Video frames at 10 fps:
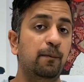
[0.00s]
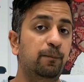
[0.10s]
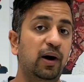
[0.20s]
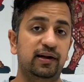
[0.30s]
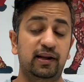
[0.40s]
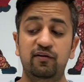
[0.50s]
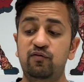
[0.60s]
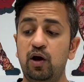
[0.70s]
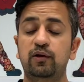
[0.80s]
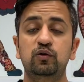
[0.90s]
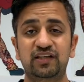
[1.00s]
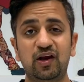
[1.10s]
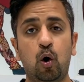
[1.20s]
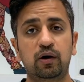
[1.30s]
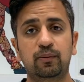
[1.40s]
But if you are using
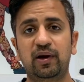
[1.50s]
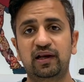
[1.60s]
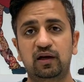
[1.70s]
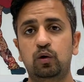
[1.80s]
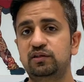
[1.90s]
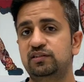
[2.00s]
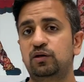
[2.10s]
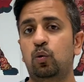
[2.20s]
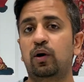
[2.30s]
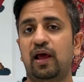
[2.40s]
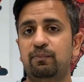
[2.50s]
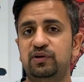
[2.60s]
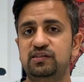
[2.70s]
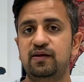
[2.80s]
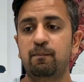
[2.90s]
order by clause, what
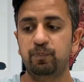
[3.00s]
happens?